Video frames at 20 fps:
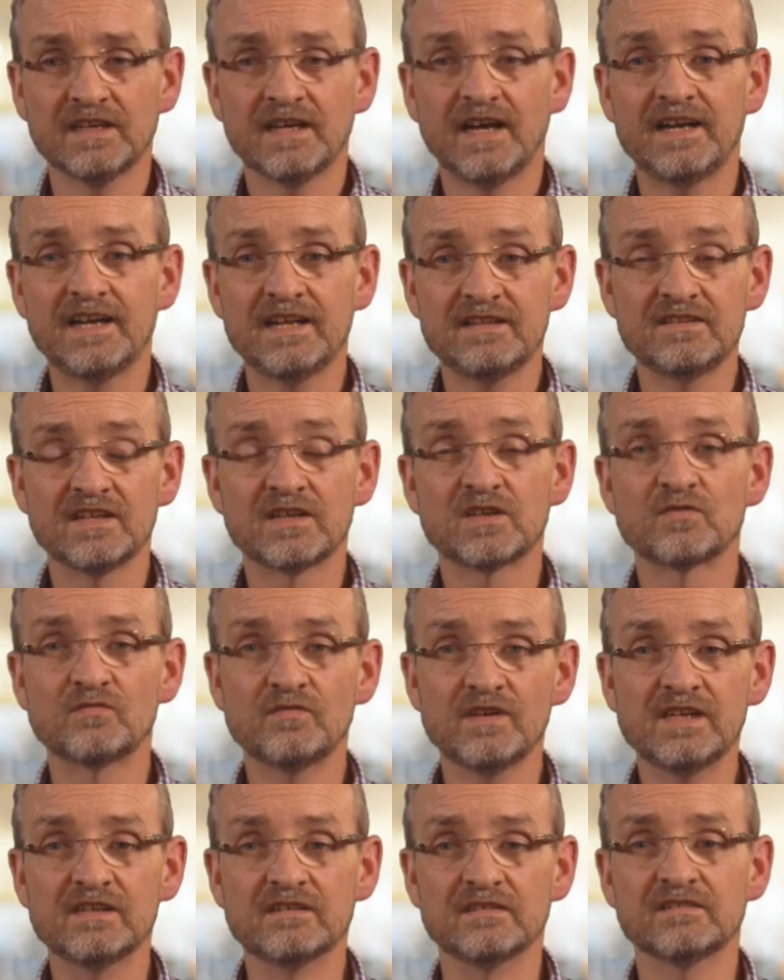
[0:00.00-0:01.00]
And then the
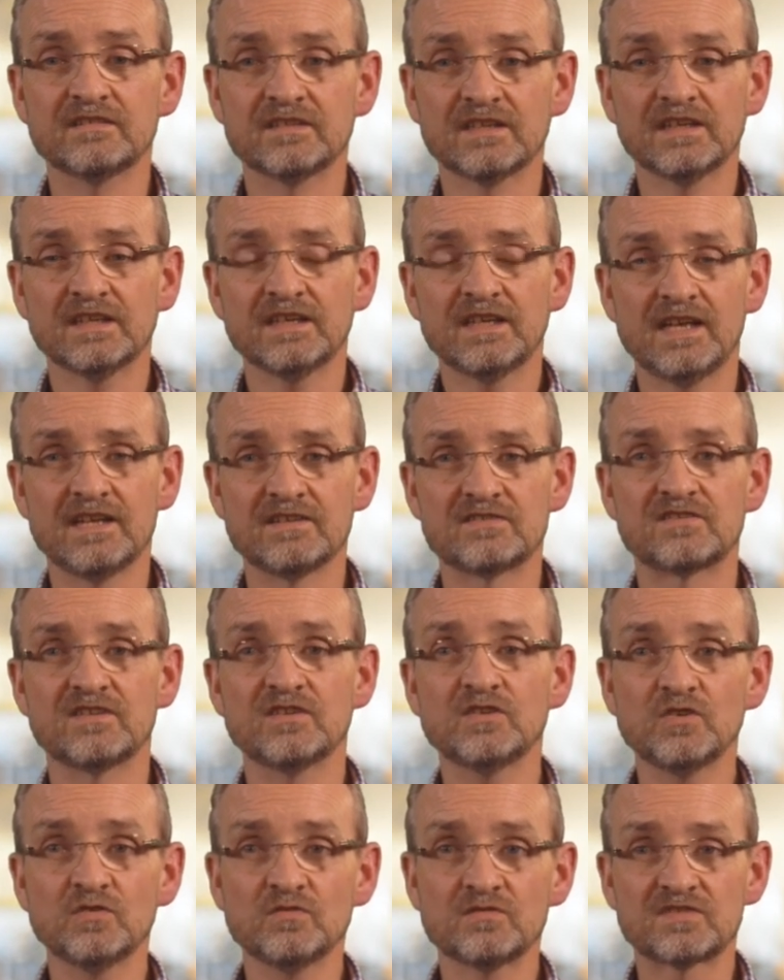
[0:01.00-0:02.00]
green is the
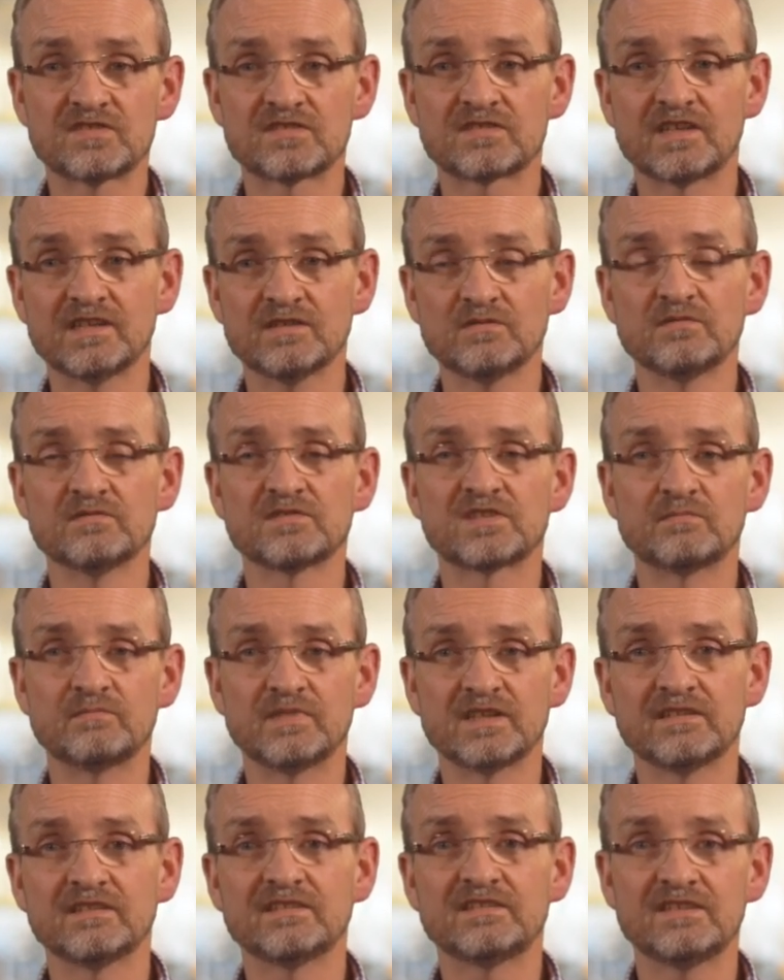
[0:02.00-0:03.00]
new skills,
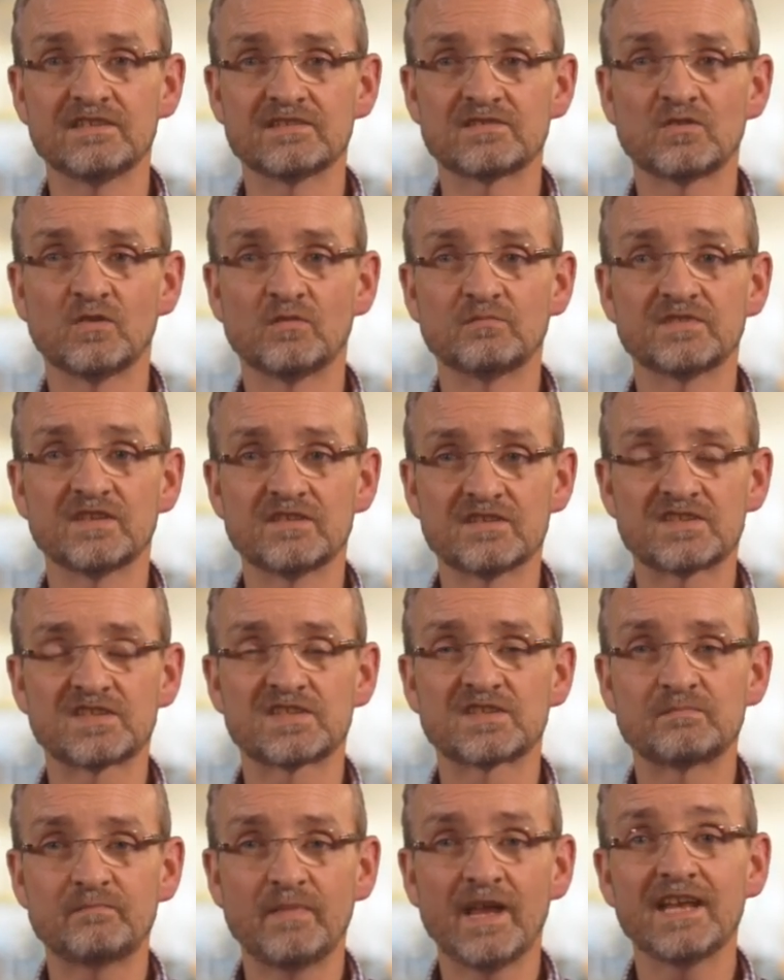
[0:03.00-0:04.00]
abilities, the
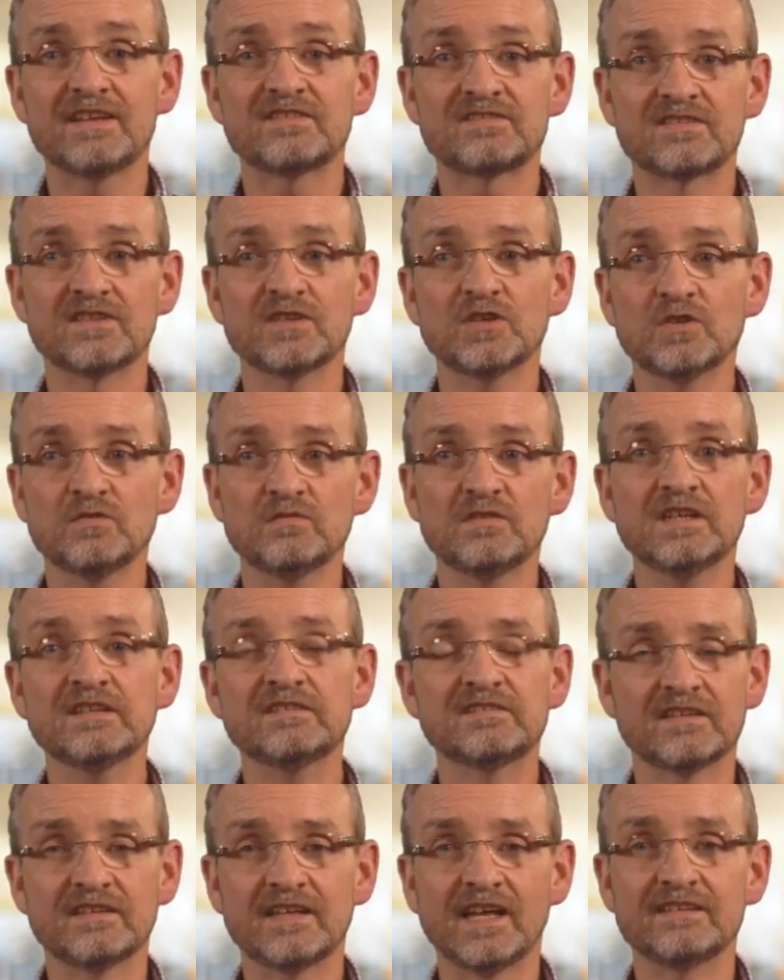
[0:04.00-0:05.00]
space that you
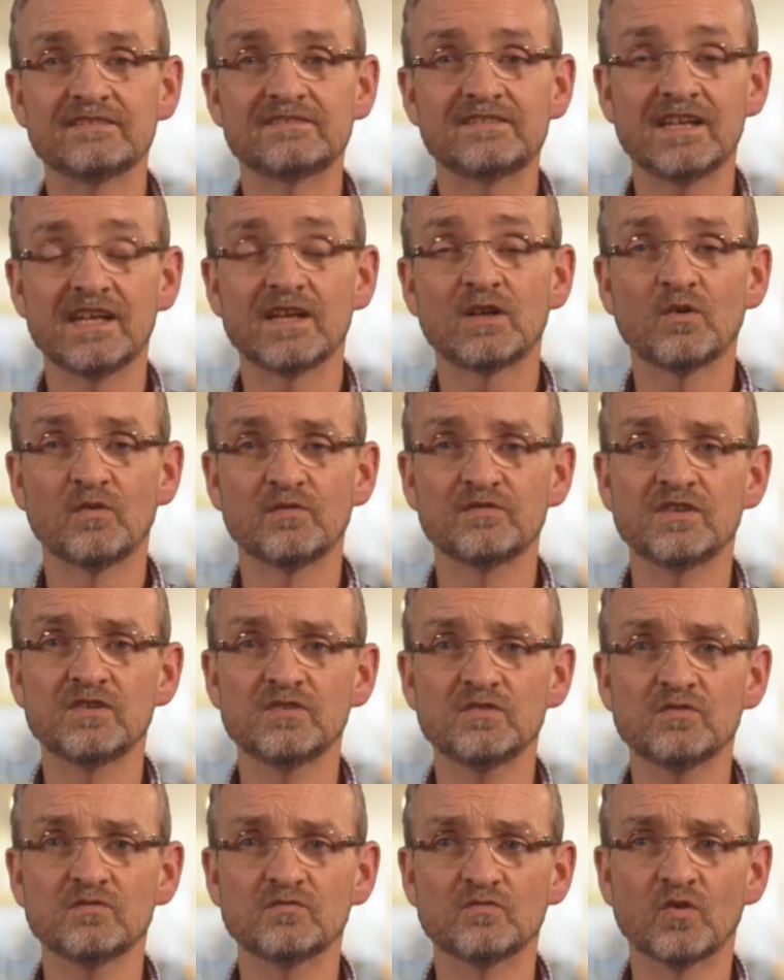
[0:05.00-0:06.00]
need to then take on the
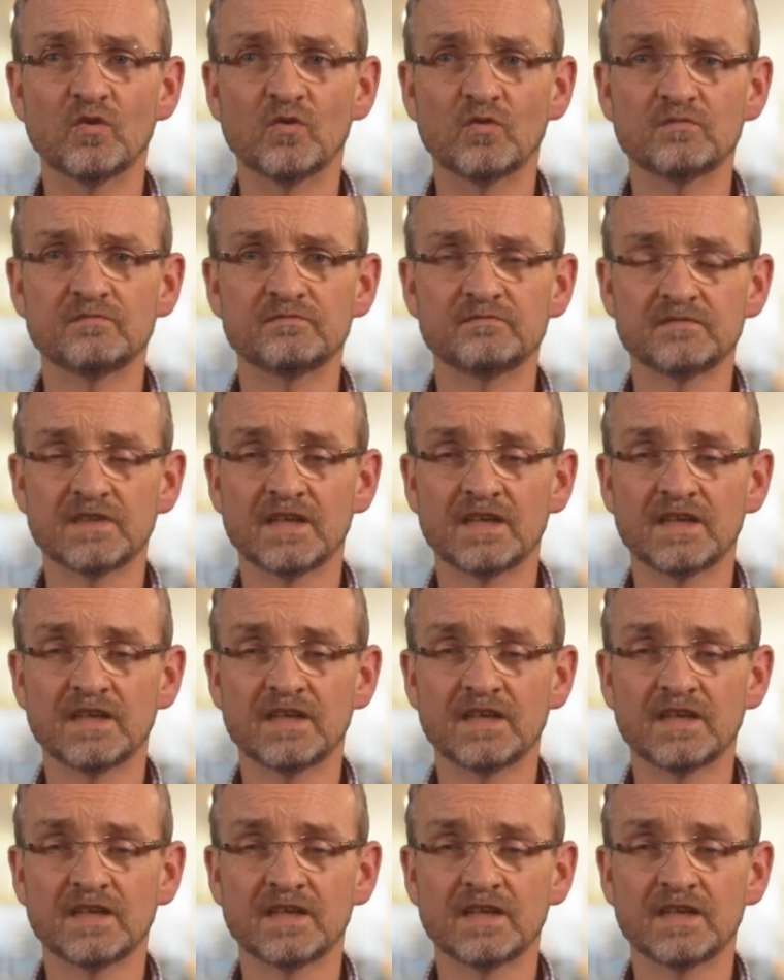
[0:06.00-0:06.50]
new role.